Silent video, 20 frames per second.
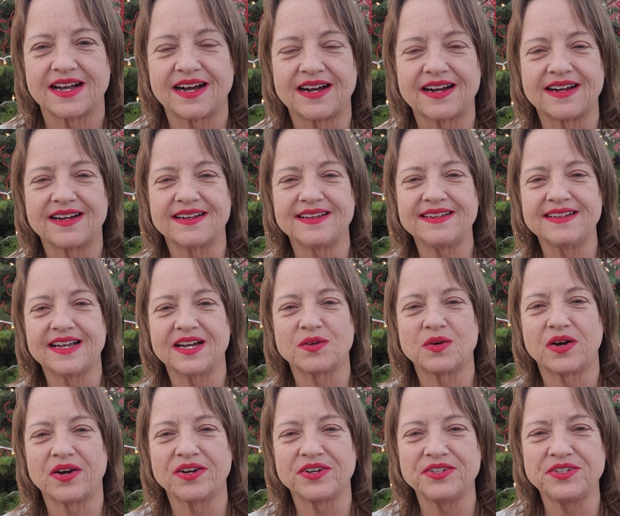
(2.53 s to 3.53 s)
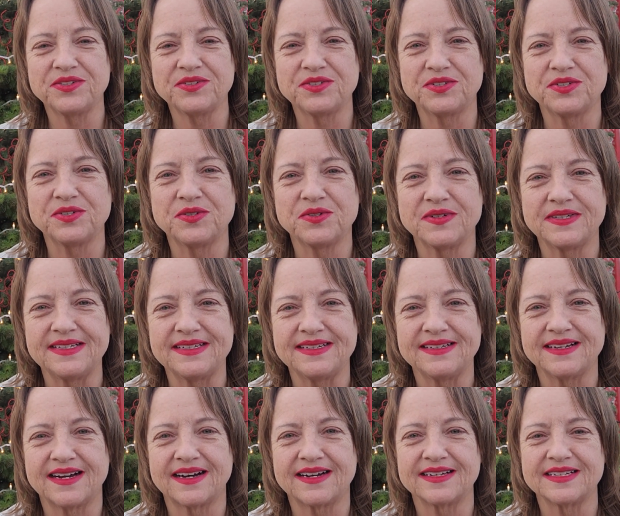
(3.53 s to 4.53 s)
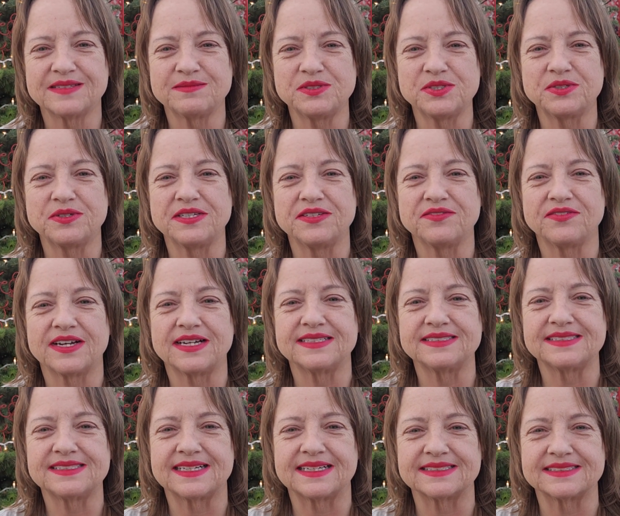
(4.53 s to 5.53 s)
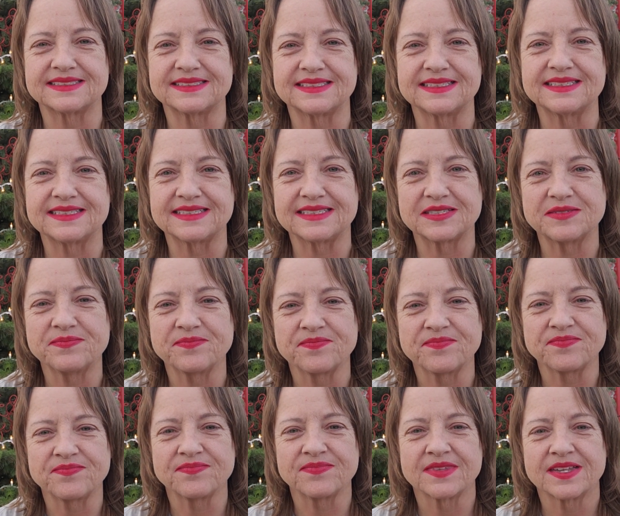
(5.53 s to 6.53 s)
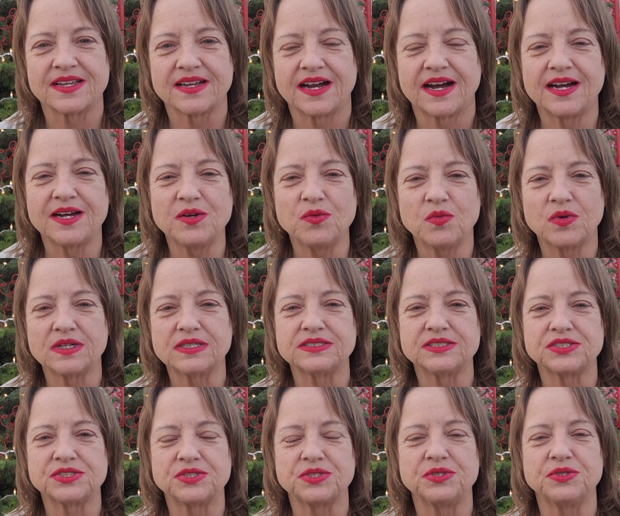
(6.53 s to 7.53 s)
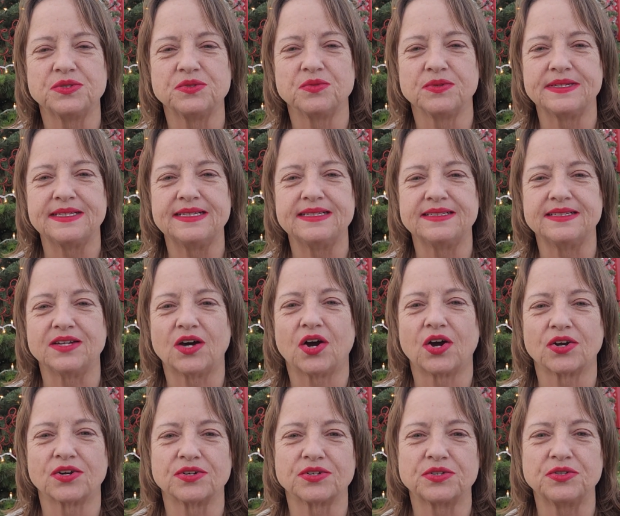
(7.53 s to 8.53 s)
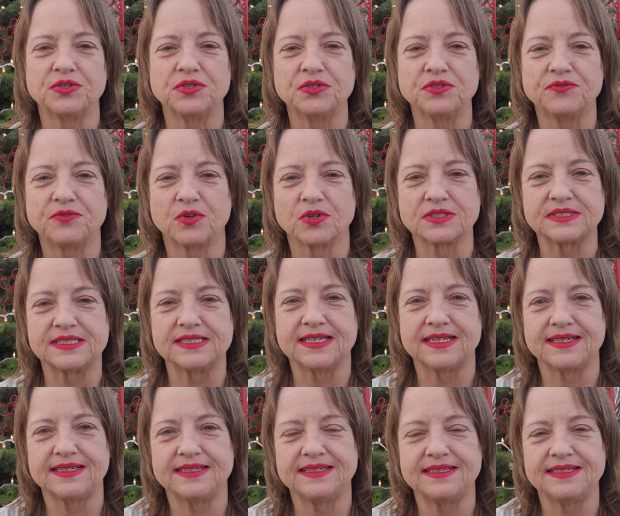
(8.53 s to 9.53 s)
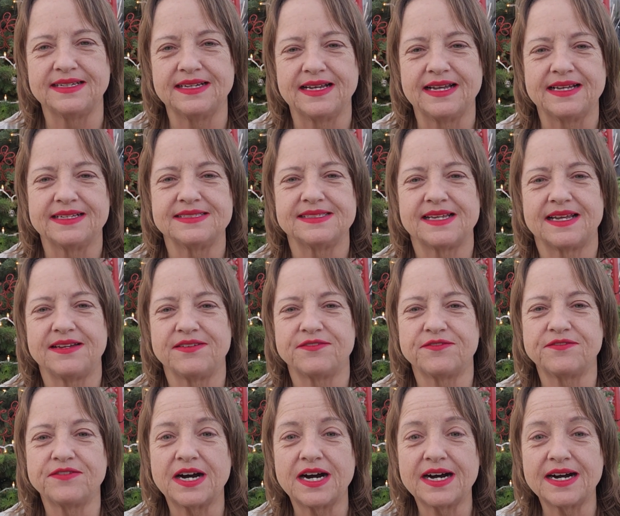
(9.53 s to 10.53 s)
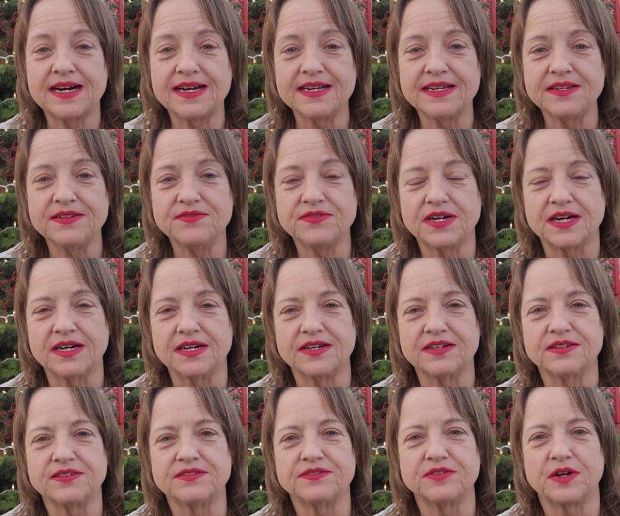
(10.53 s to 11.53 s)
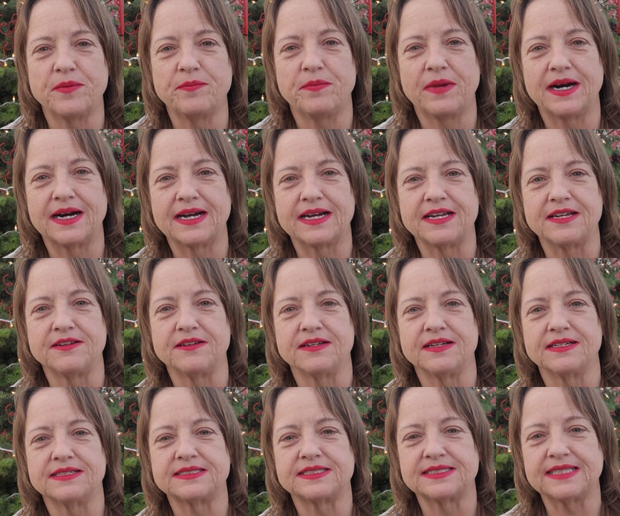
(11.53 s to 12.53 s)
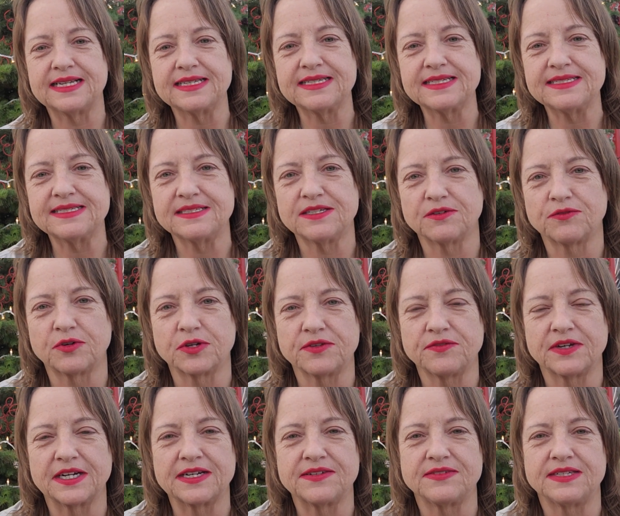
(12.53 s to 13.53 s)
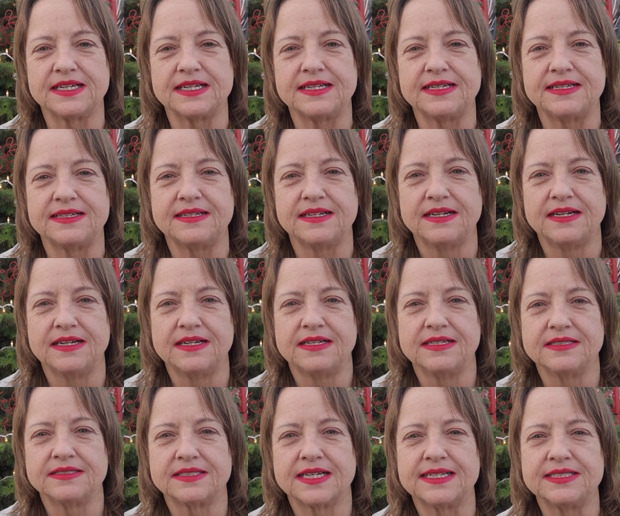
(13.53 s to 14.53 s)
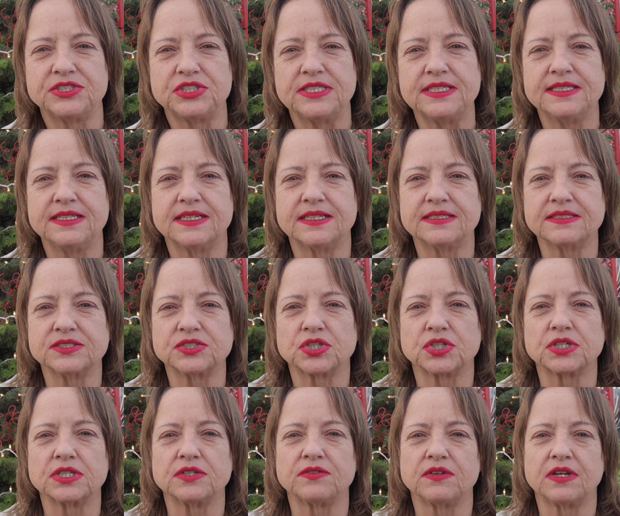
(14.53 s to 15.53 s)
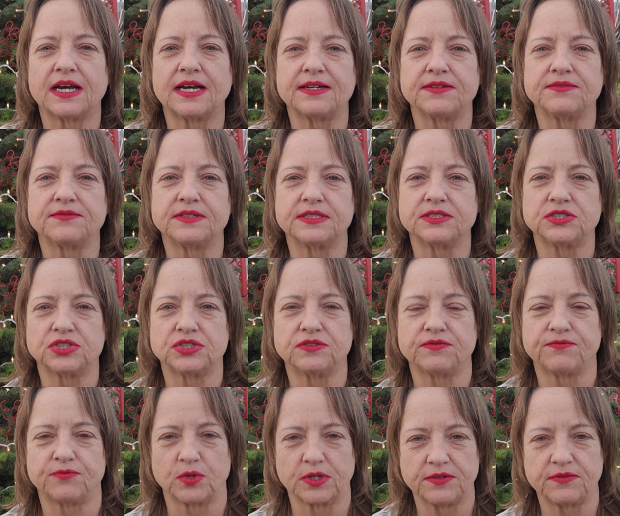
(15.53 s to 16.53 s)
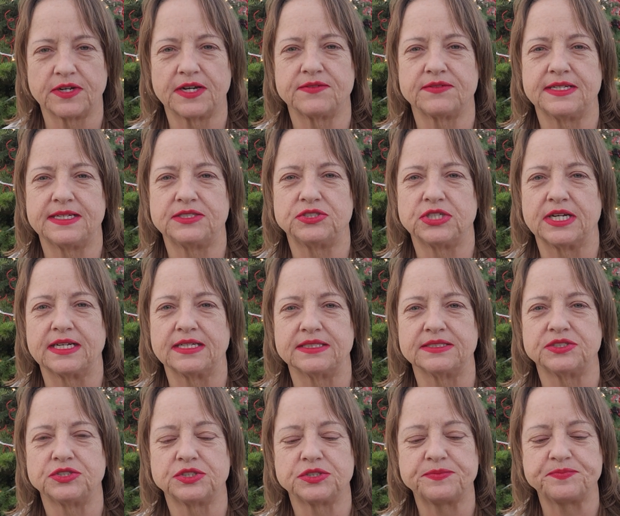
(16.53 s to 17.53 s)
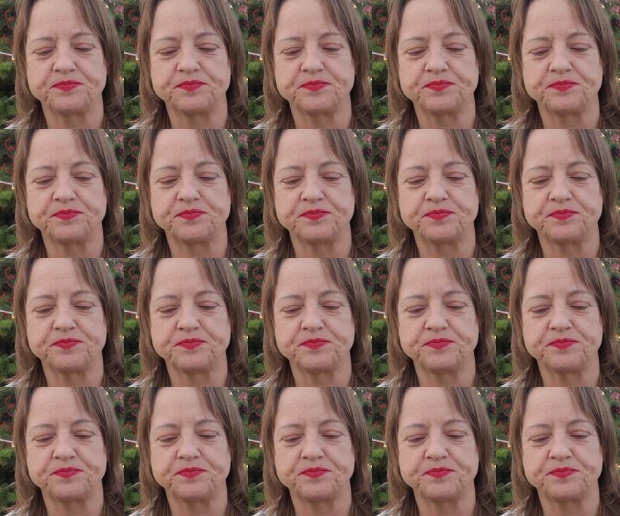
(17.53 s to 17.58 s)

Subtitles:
Hi, how are you doing? I am doing fantastic. I want to read an article for today, day 5 of my second 45-day Tai Chi Gung Circle of Life 45-day challenge.